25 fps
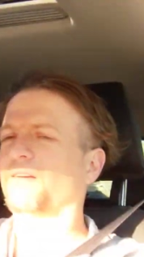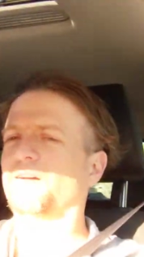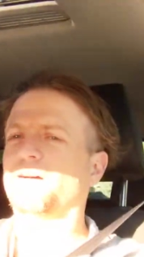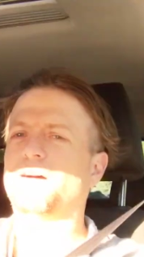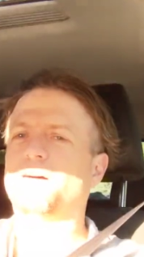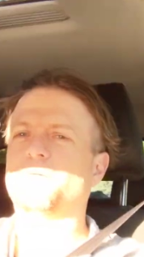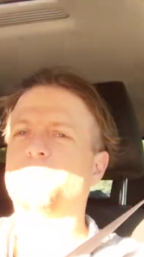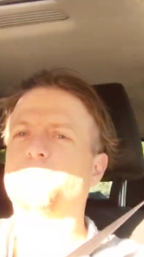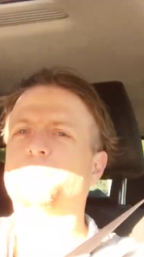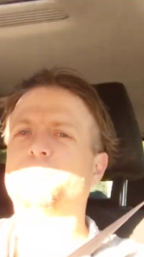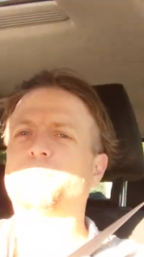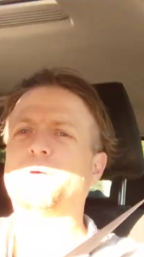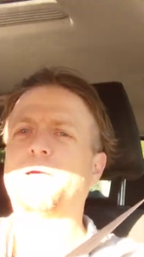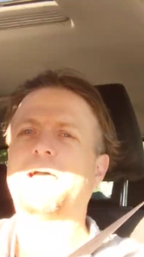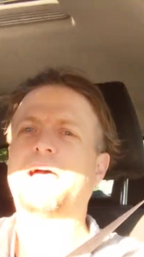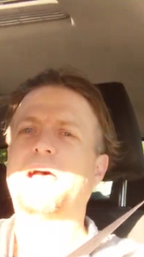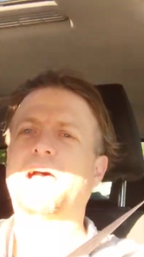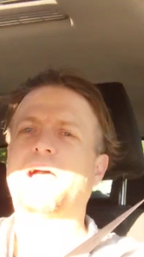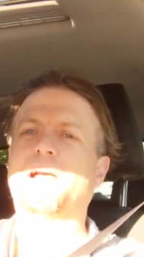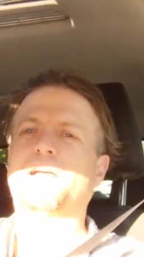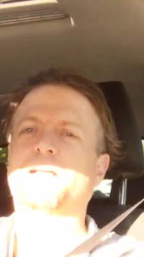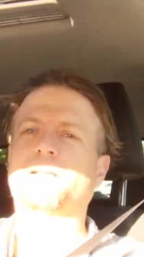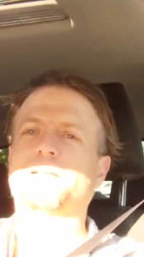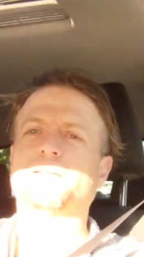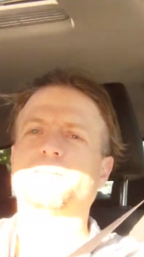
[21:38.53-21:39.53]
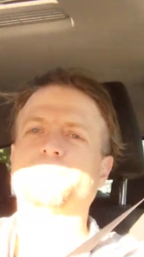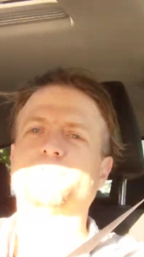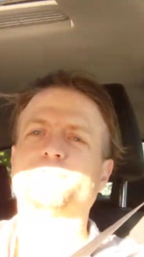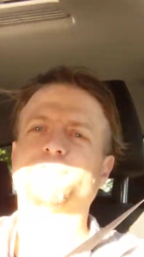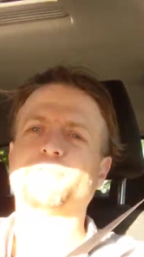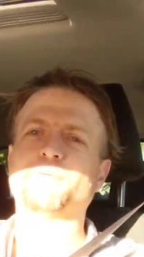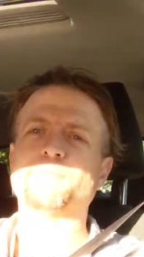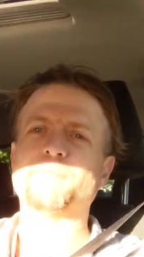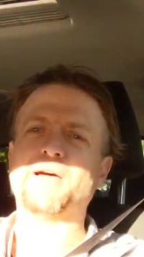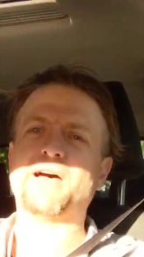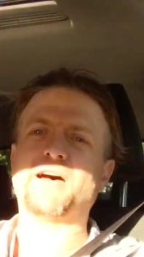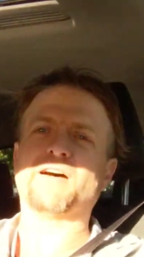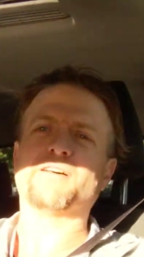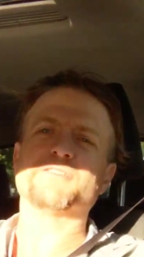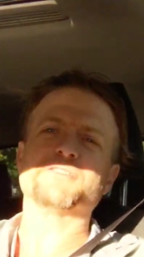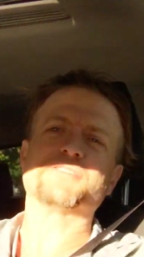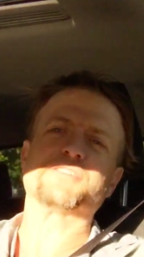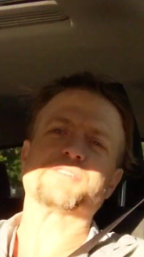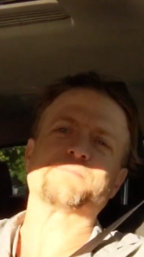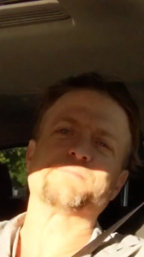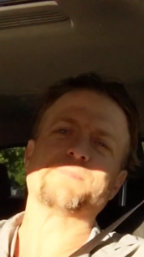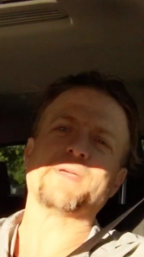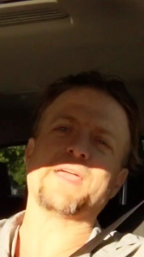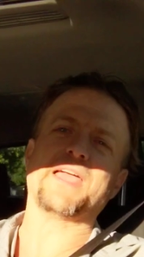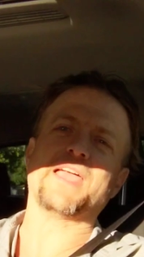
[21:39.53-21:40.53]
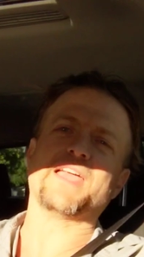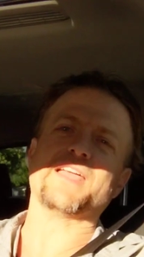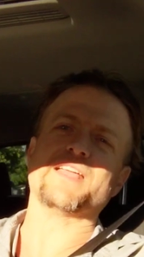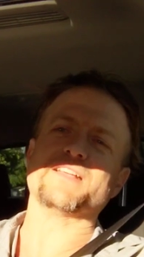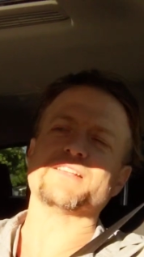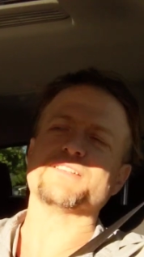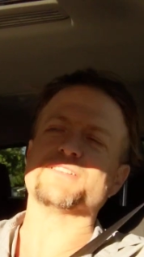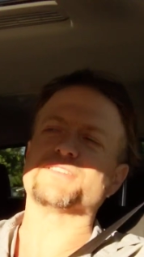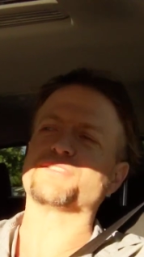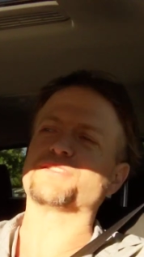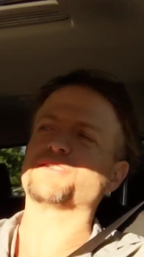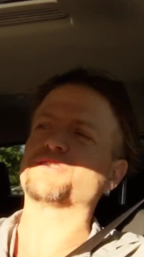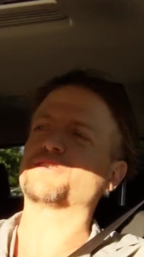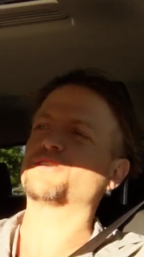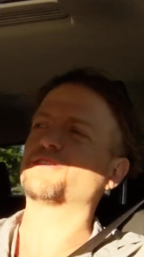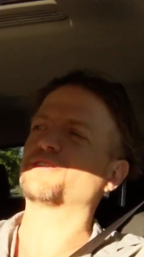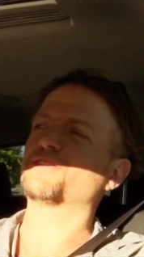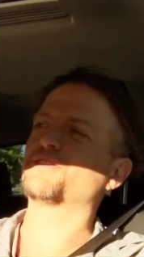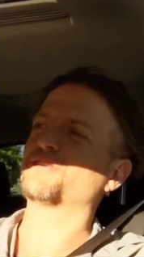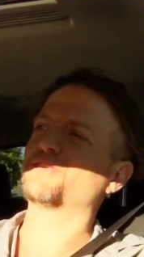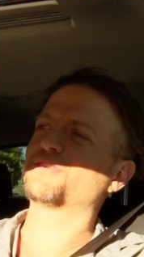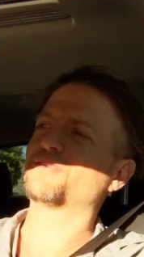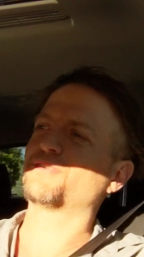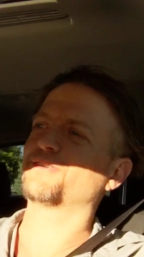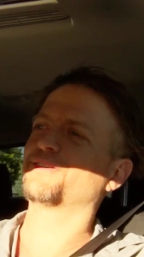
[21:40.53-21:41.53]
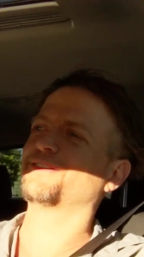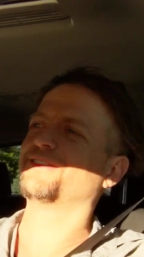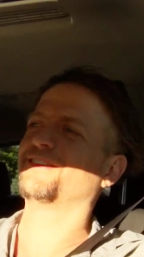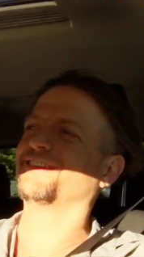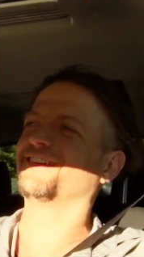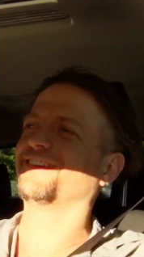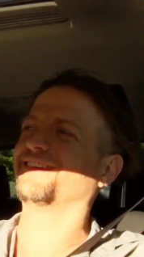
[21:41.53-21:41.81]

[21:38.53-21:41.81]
I'm back from outer space.